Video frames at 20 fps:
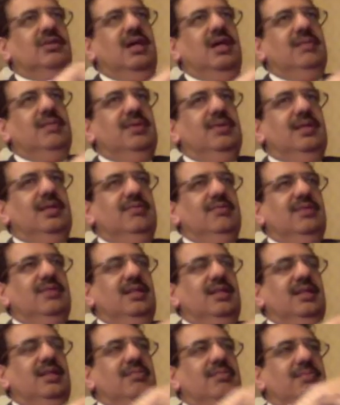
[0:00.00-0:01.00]
I believe that
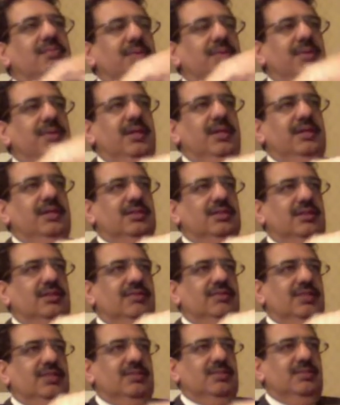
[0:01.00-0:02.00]
the implementation of
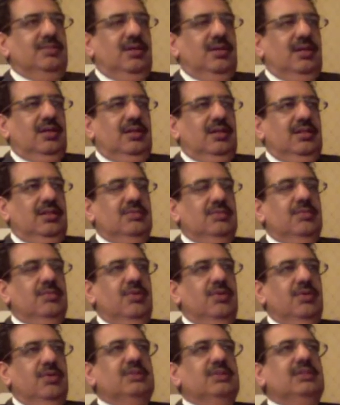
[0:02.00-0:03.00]
this model is
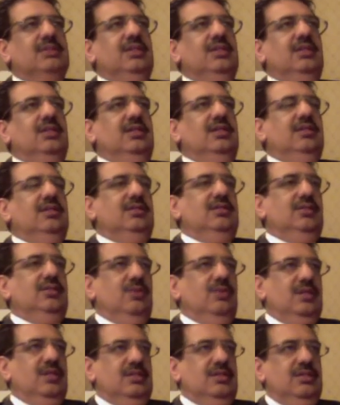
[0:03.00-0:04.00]
more seen in U
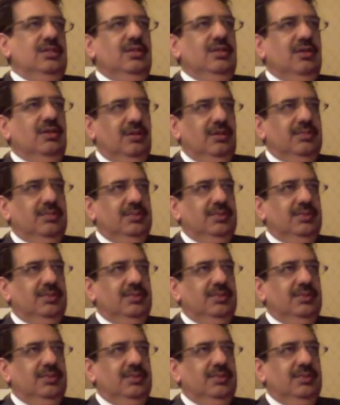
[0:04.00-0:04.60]
S and Europe.